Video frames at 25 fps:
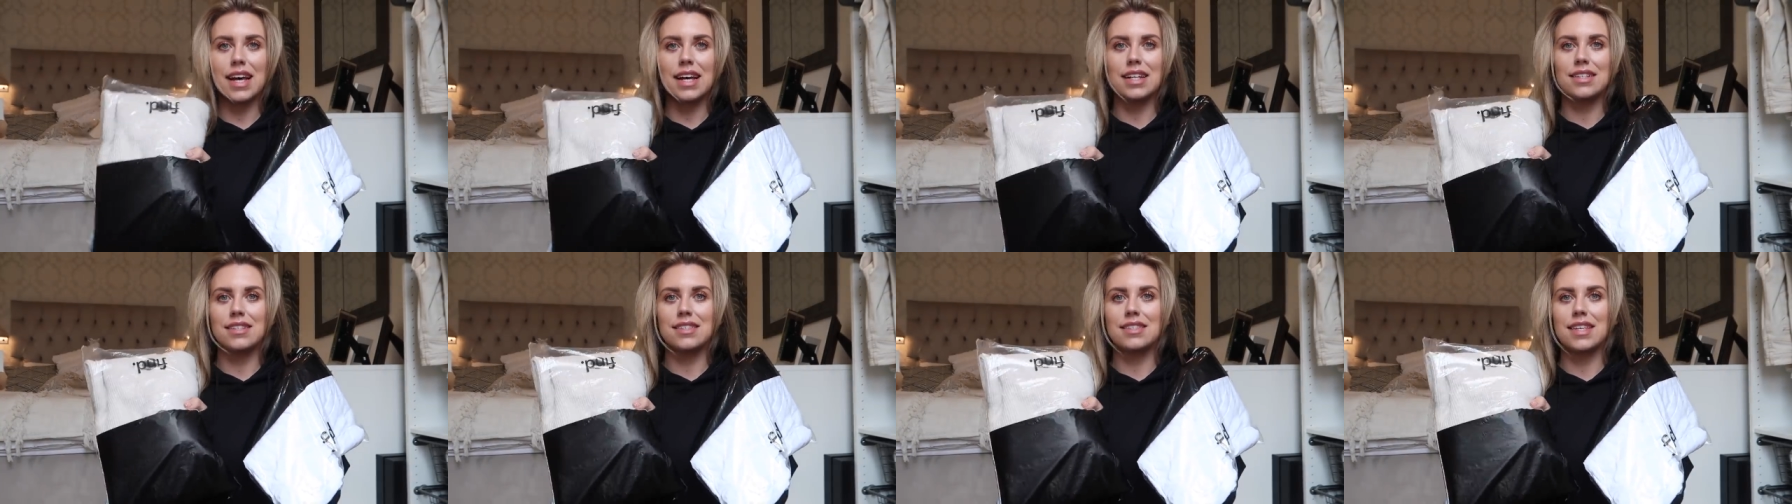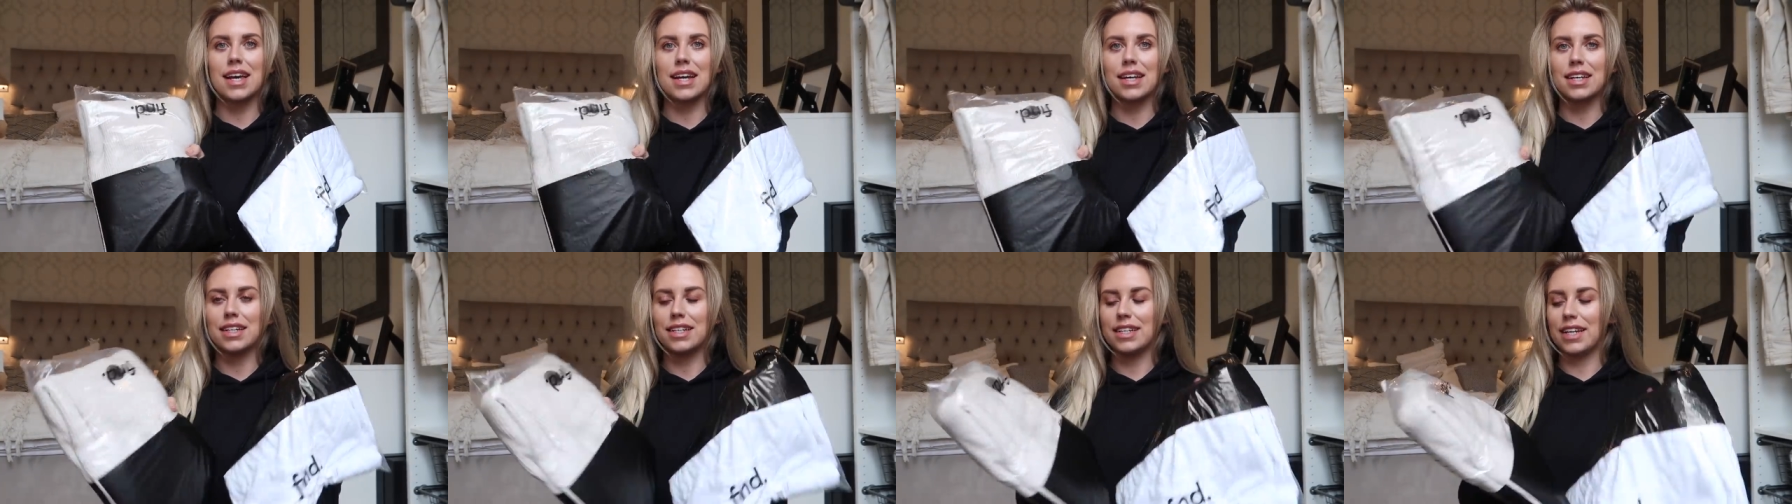and
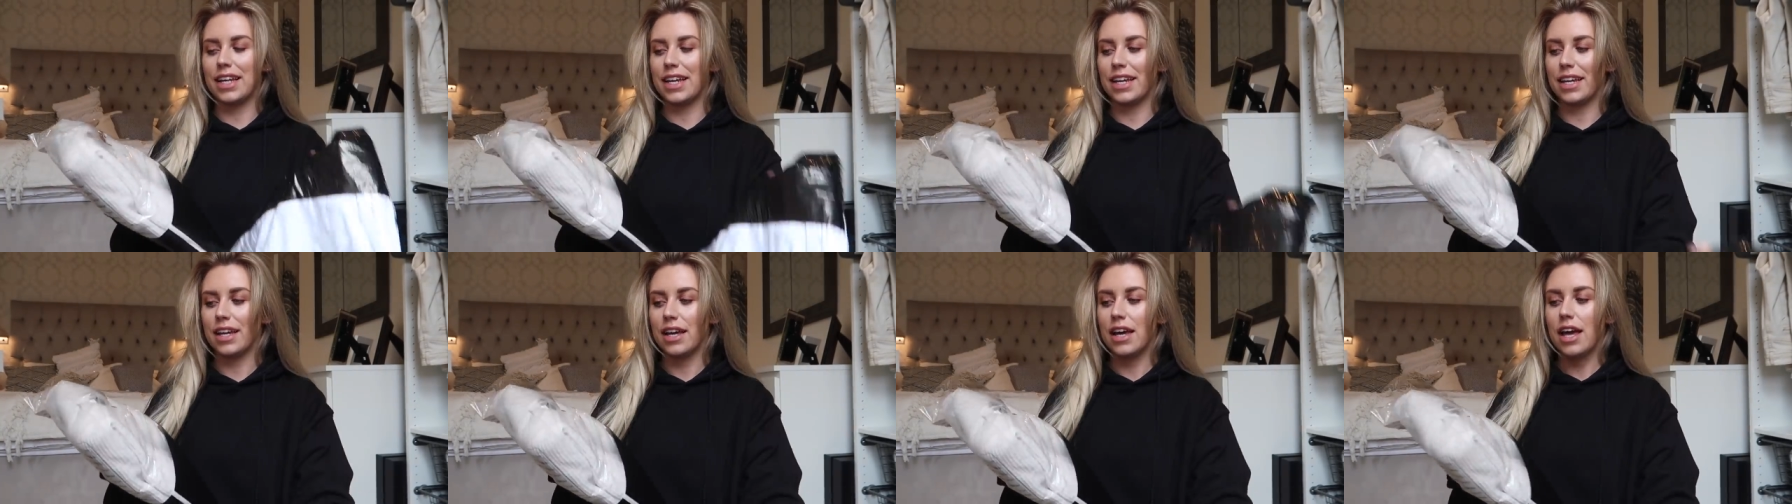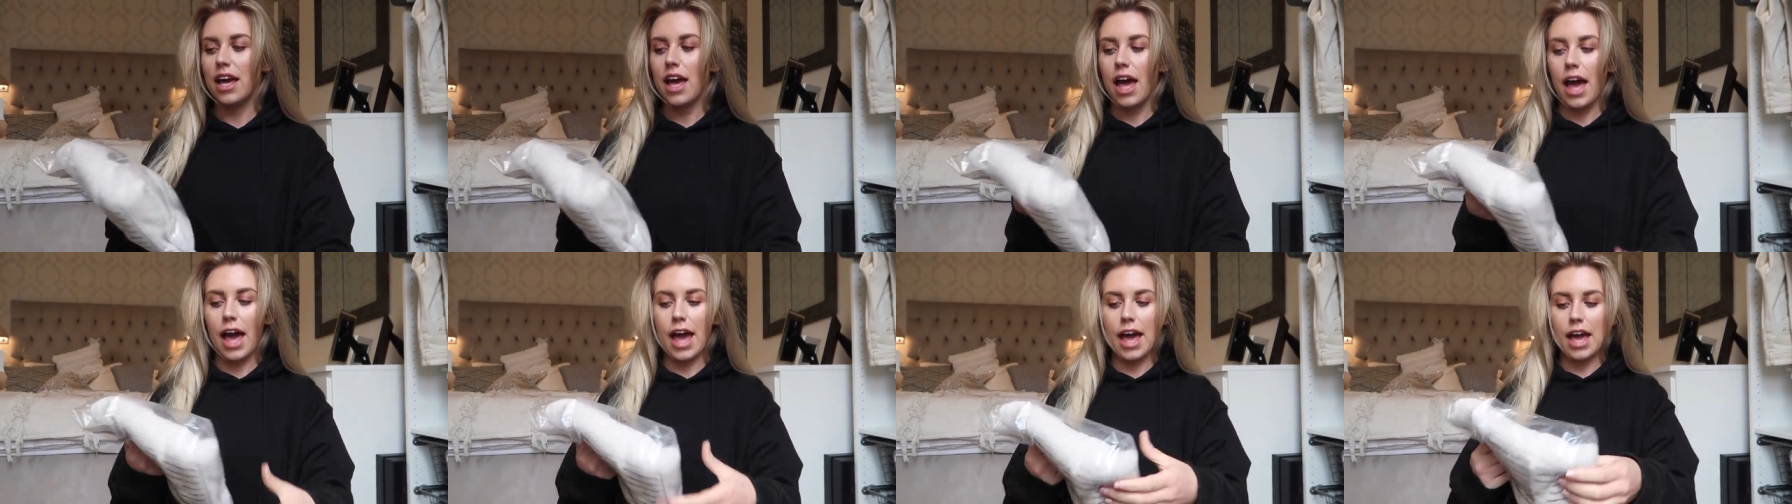secondly,
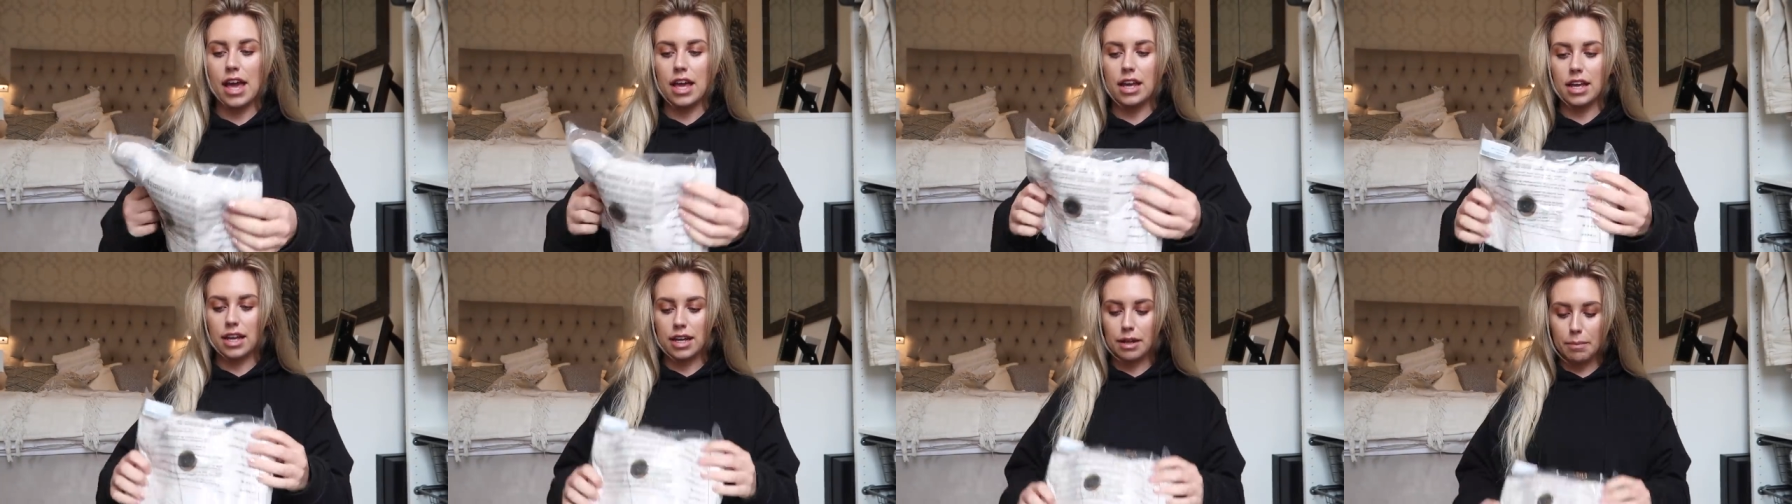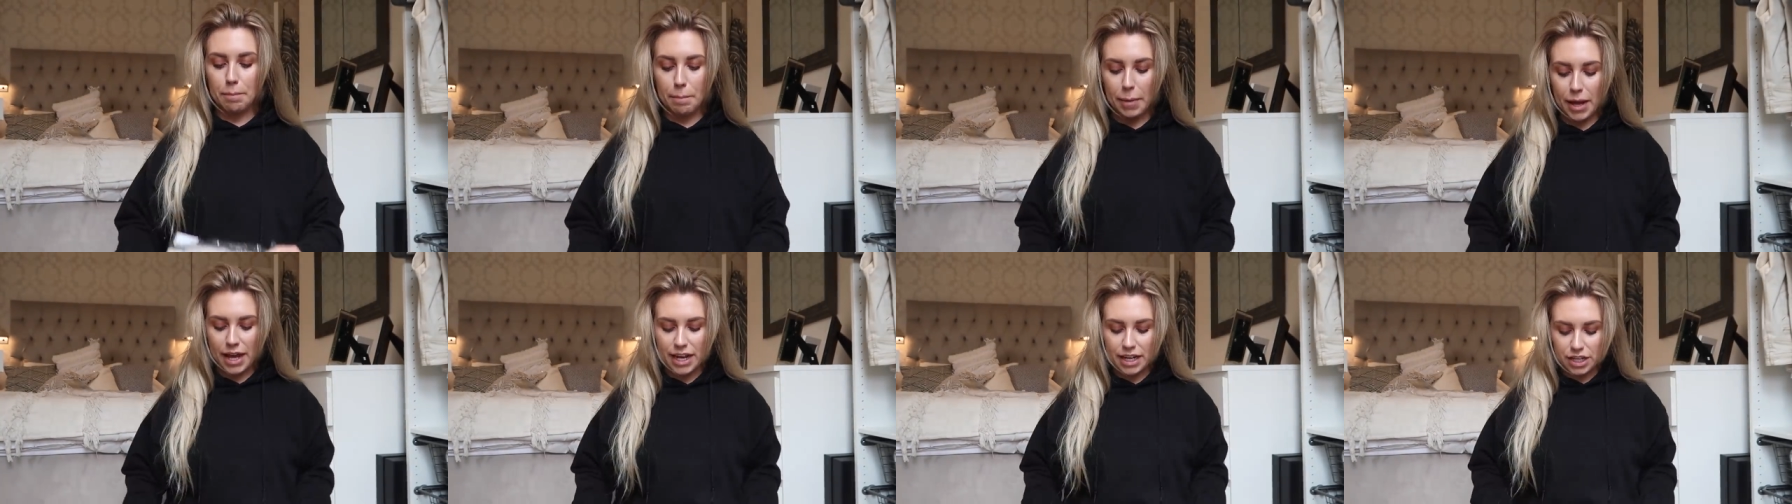a
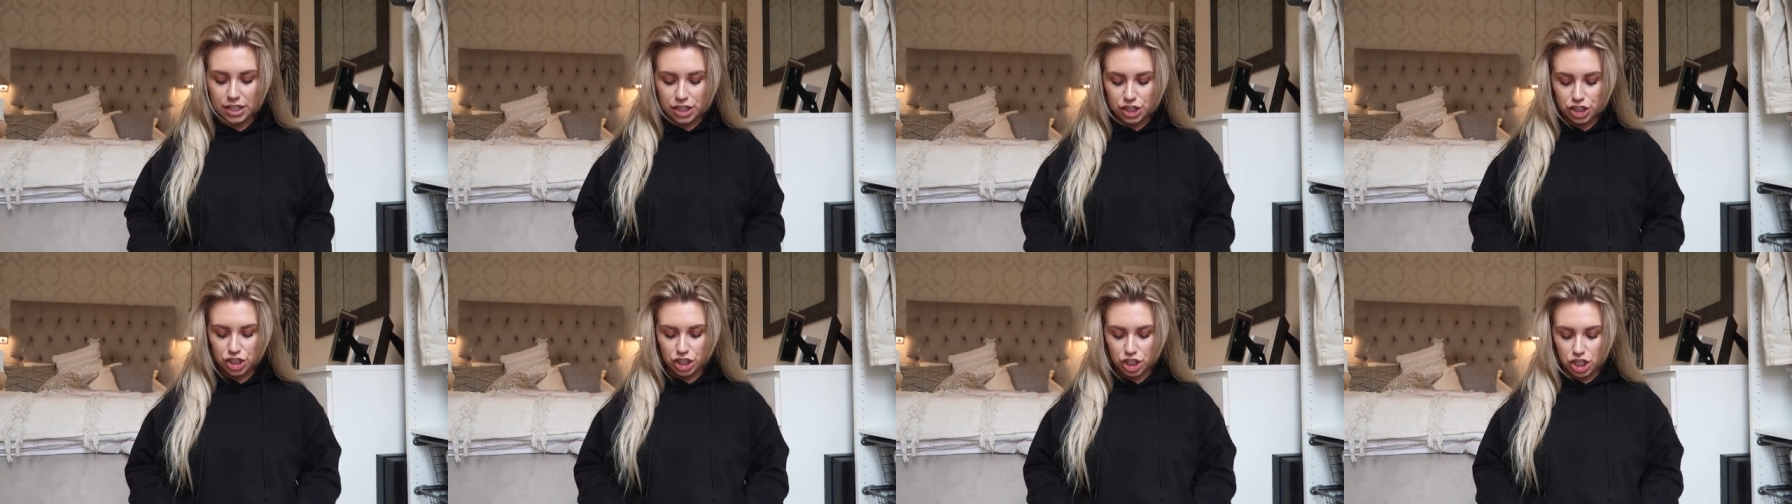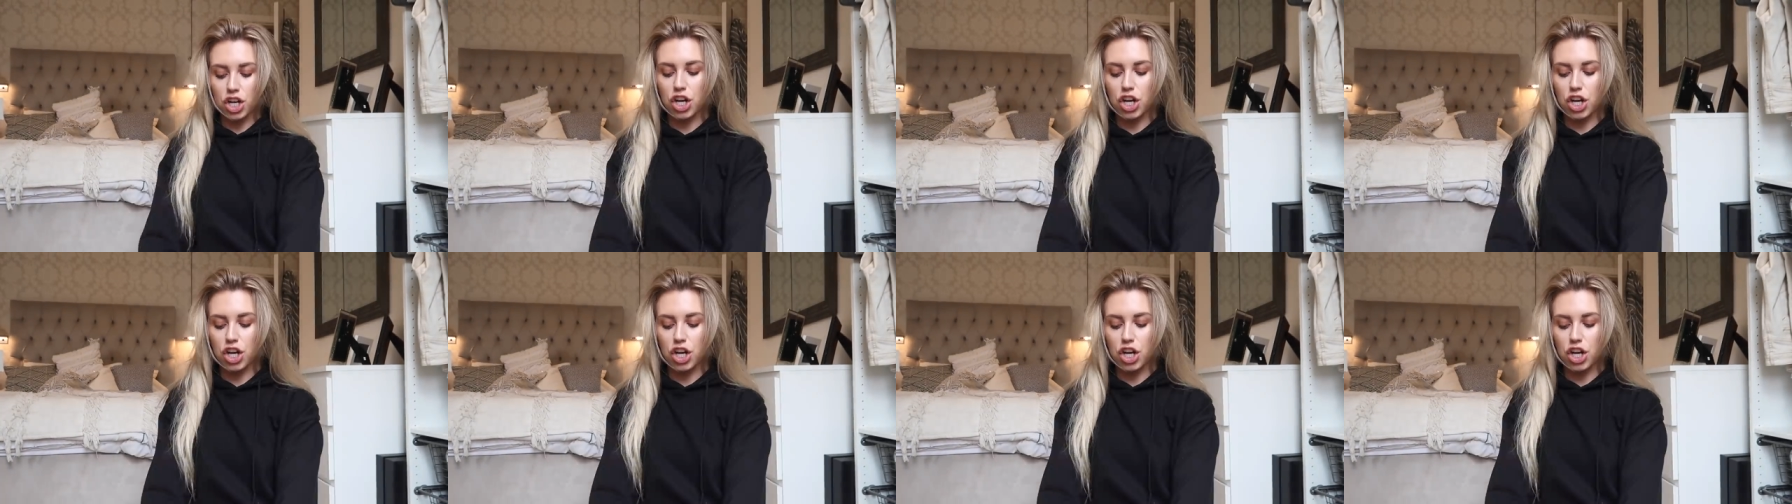beige